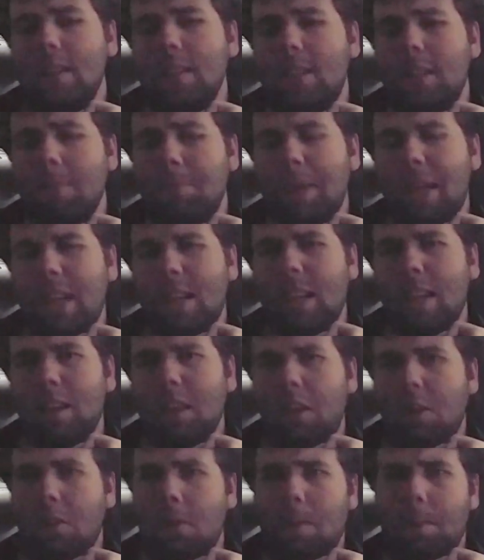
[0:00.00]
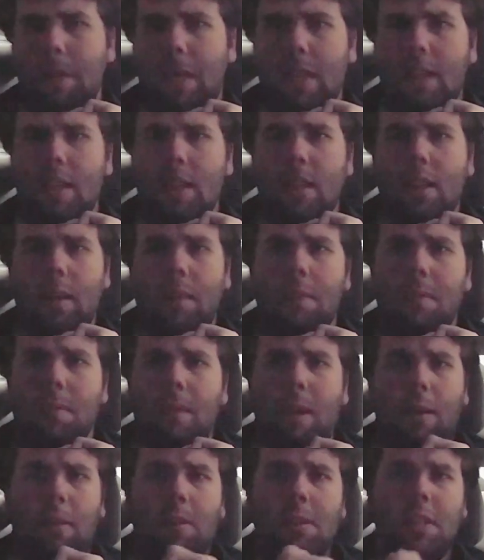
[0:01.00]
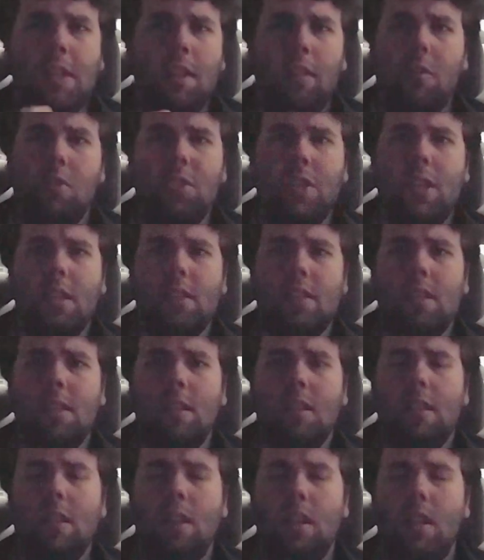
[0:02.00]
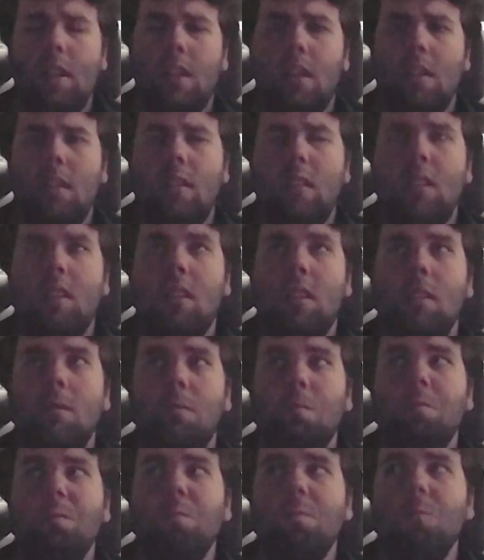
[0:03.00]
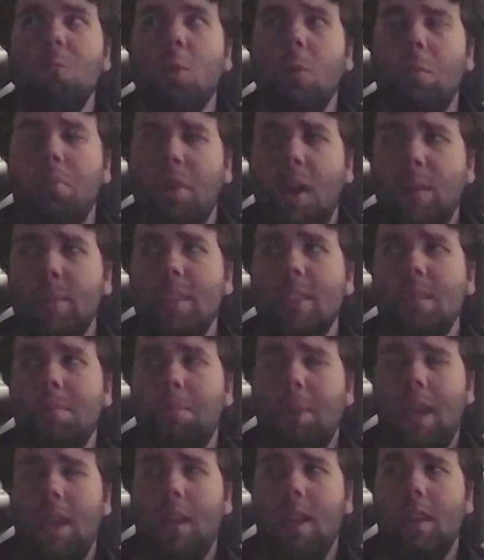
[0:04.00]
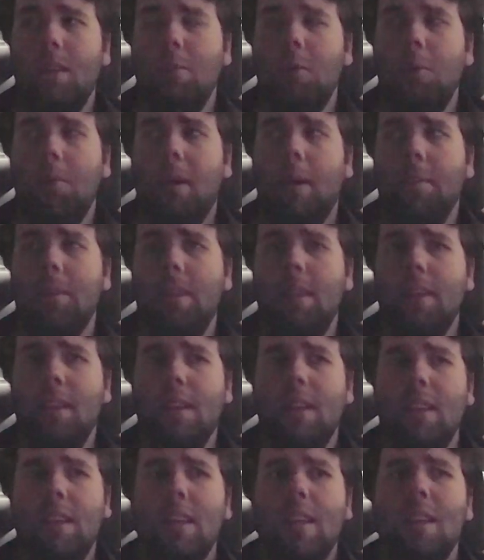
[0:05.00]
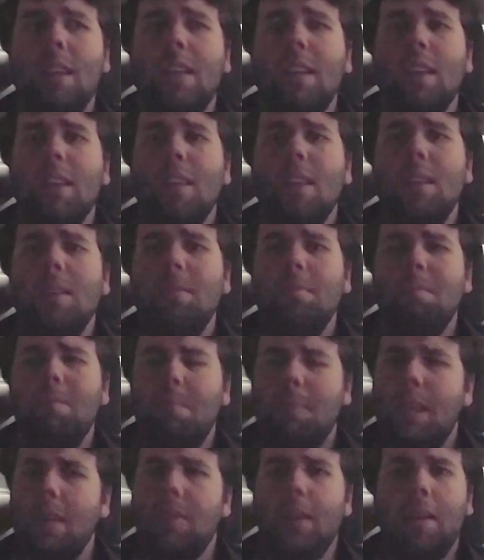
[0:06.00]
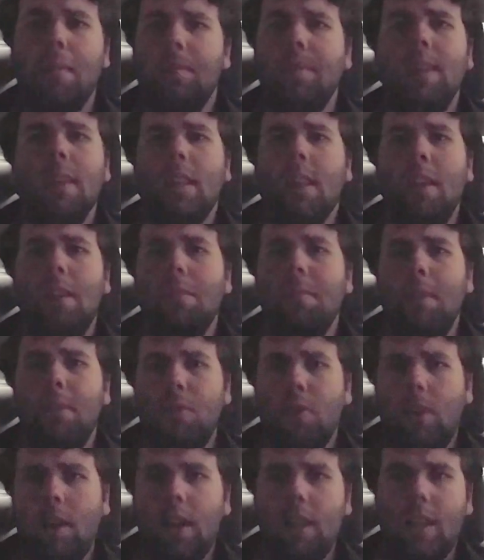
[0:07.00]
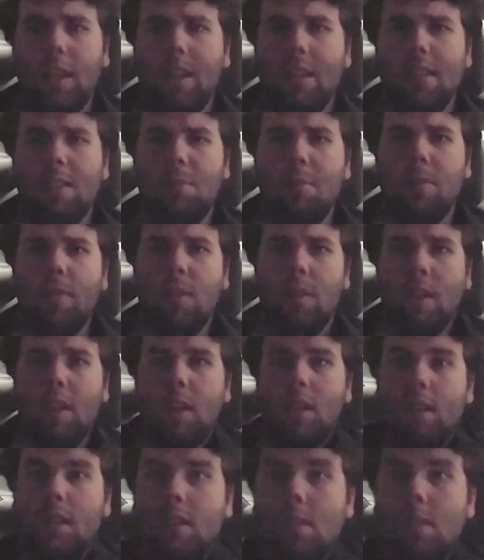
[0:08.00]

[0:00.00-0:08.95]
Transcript: Depending on your opinion of Aaron Taylor Johnson, will probably depend. Will probably uh give you a feel of if you're gonna like this movie or not,